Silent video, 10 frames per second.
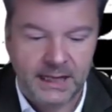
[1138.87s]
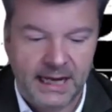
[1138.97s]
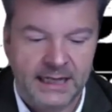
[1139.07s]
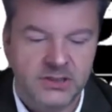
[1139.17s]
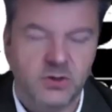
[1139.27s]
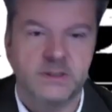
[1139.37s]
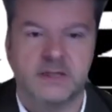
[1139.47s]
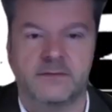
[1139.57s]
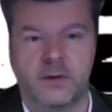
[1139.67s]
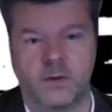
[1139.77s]
And it's always
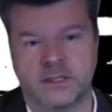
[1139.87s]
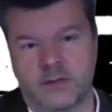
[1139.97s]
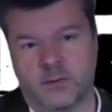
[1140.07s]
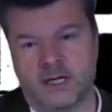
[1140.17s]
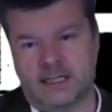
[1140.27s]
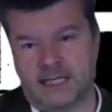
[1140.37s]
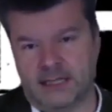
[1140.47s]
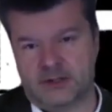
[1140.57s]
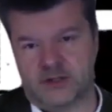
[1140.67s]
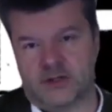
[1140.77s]
lovely when a
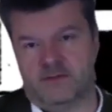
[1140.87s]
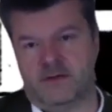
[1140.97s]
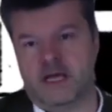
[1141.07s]
little sort of